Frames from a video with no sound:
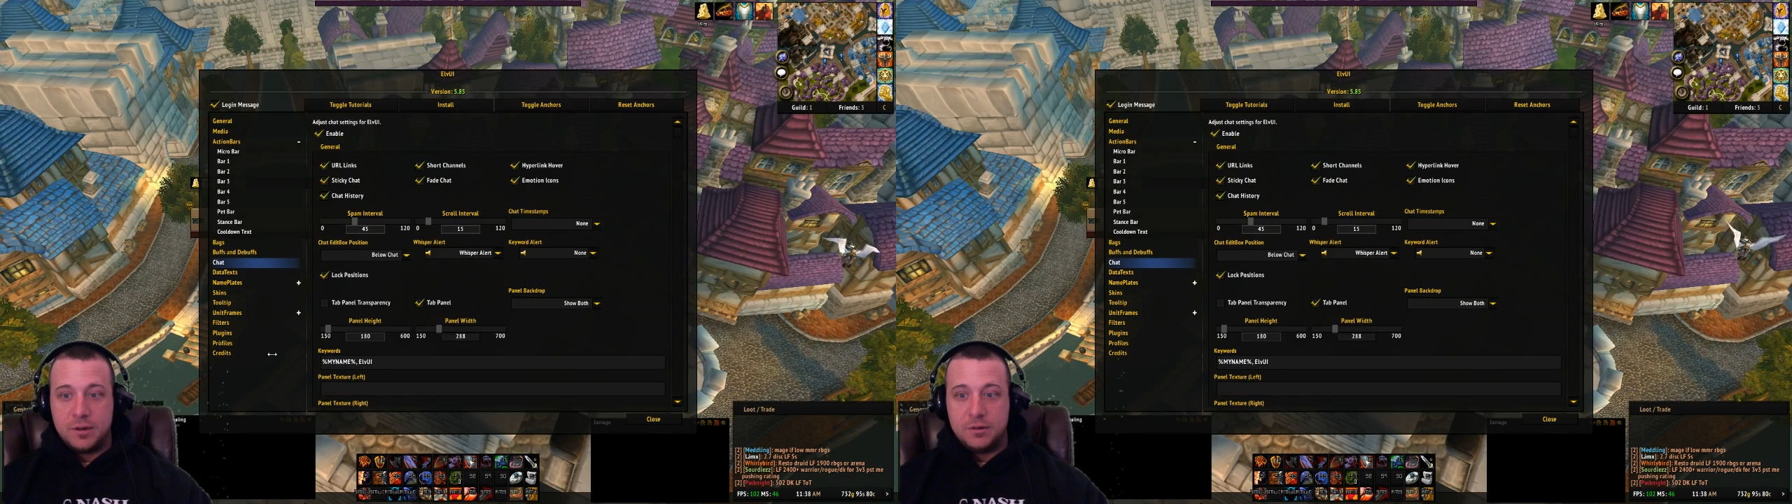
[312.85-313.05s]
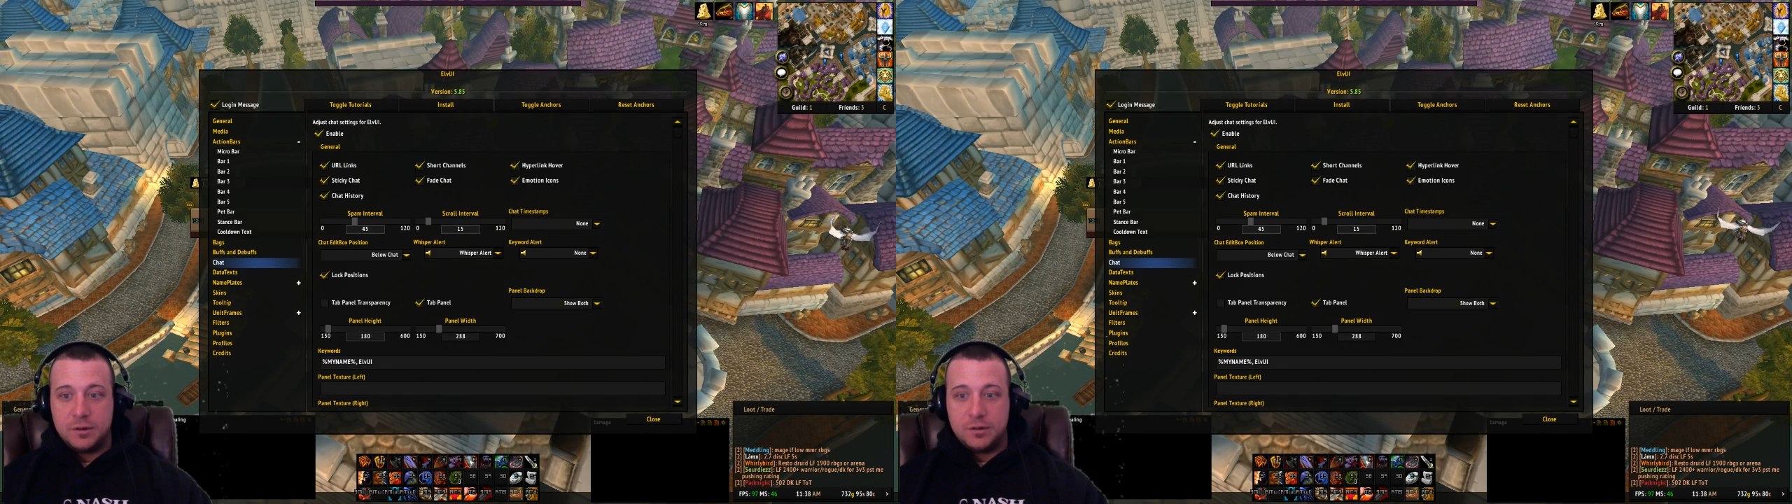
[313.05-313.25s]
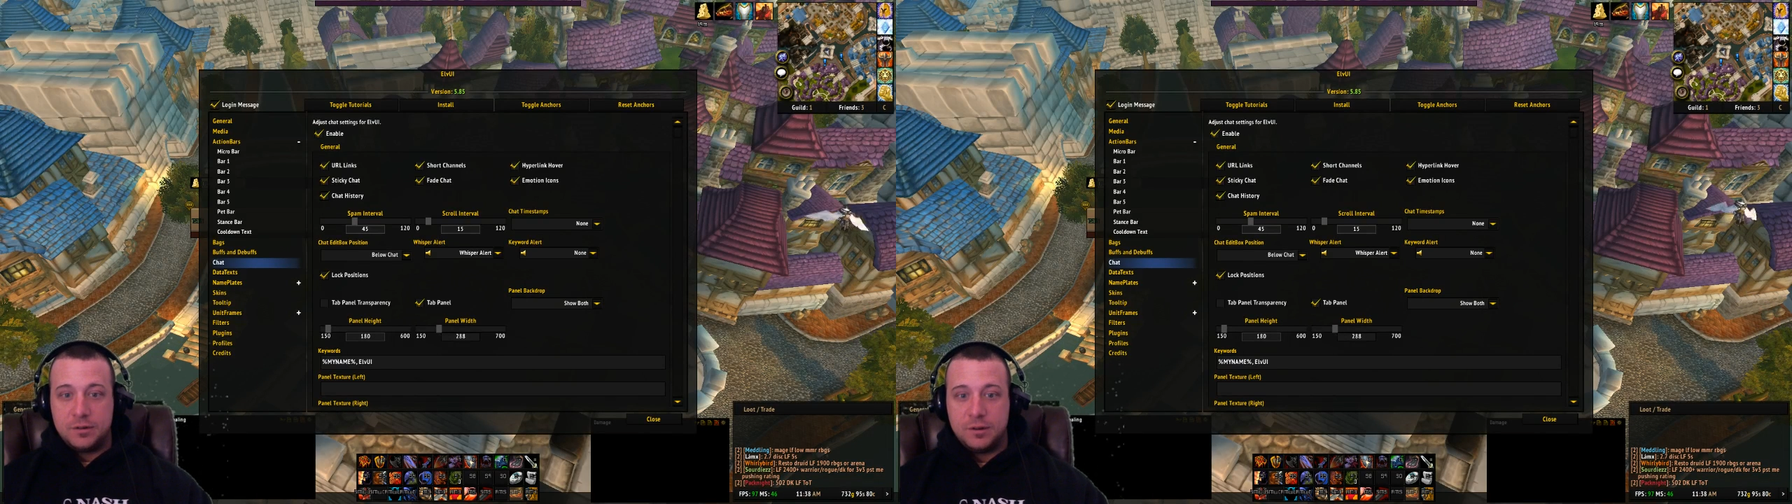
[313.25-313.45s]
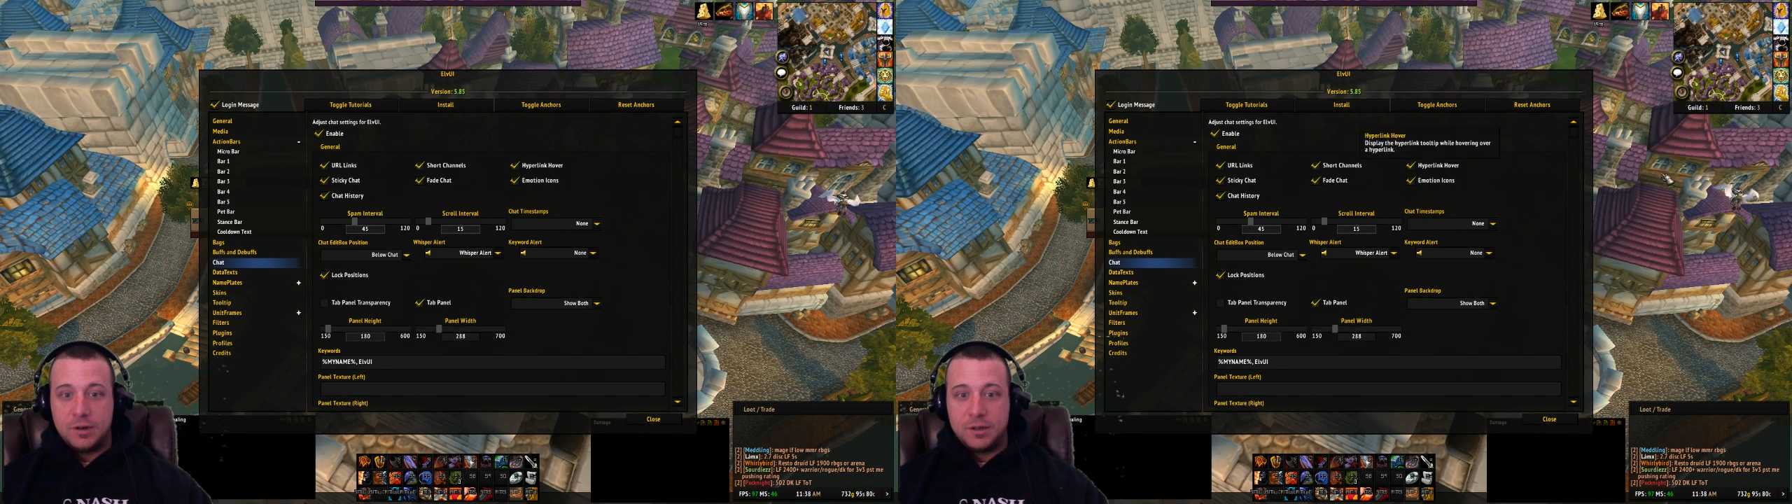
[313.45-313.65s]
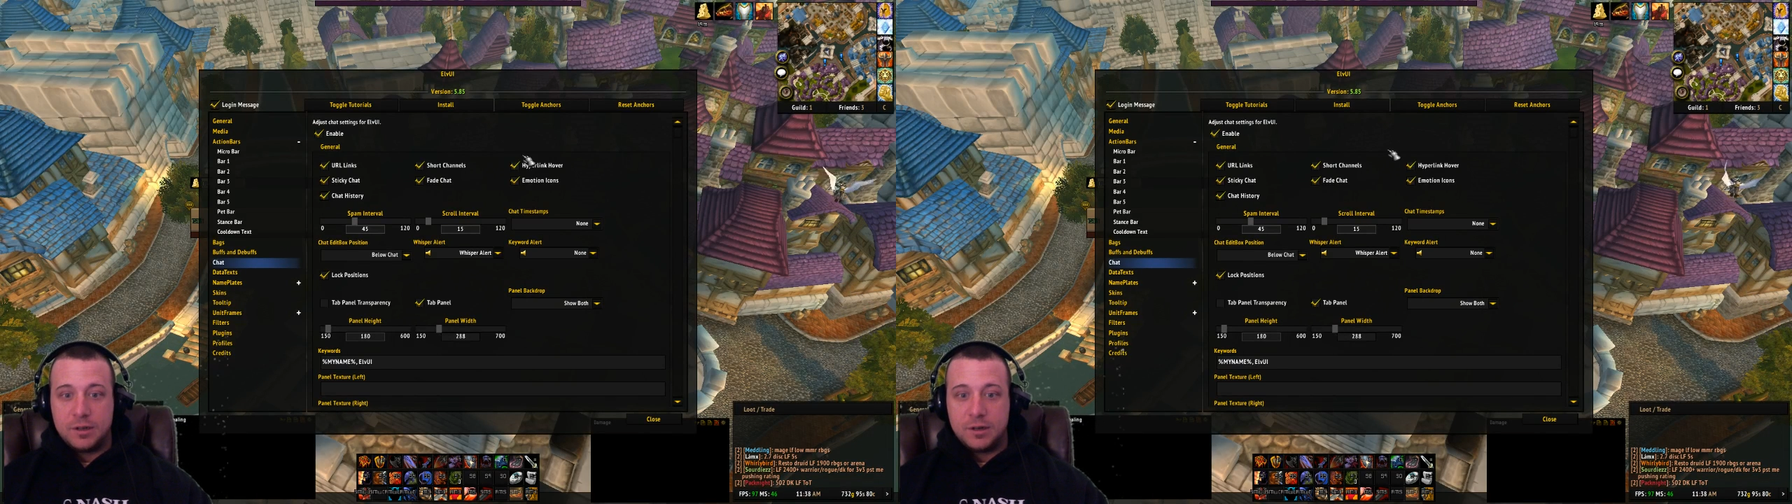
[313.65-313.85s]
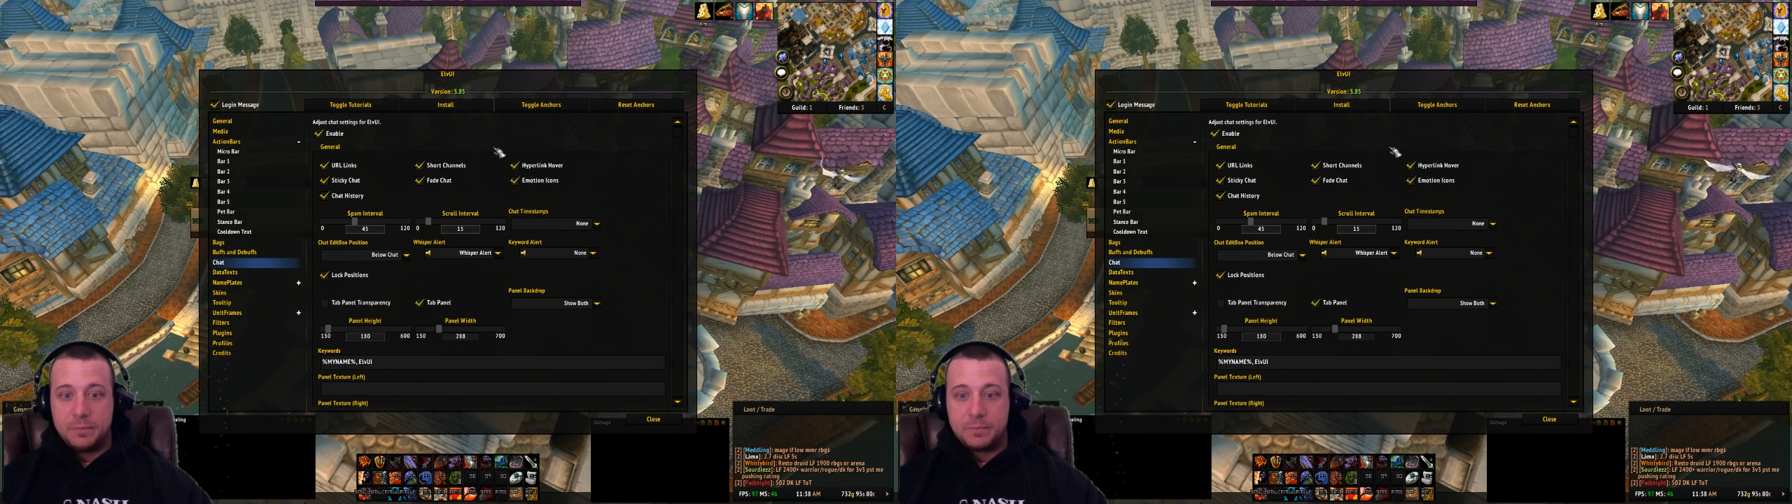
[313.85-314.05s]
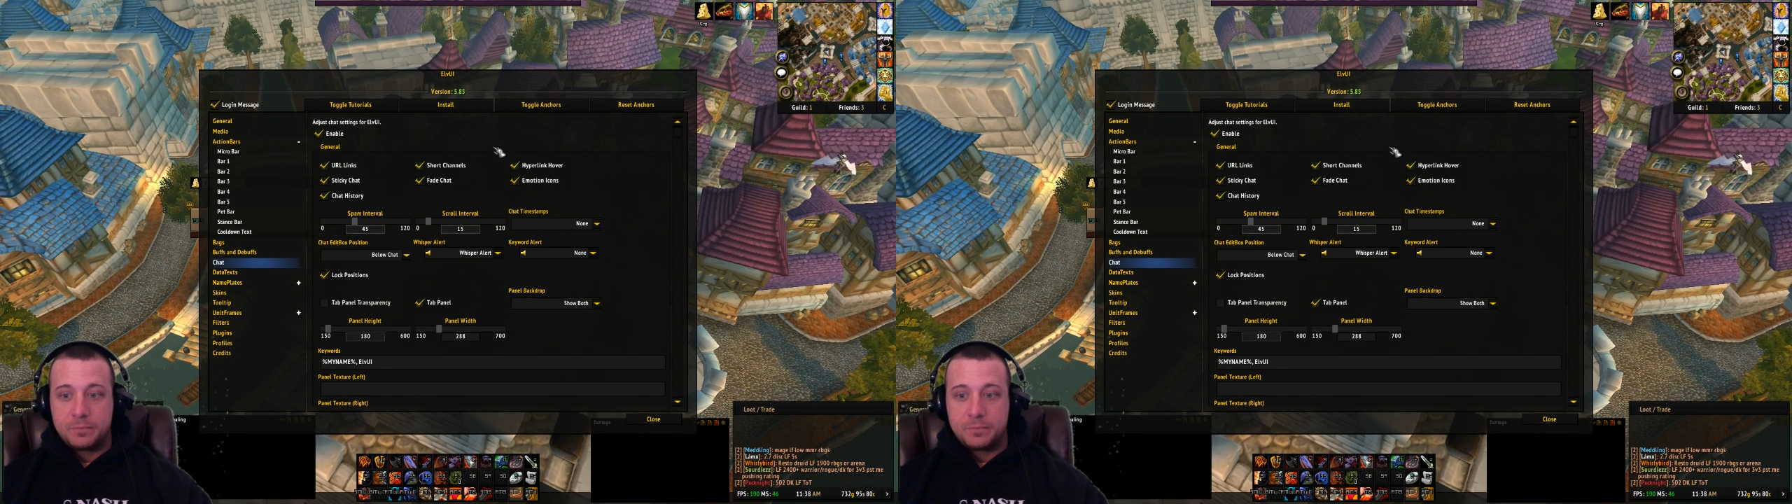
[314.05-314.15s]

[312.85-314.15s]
as you can see right there.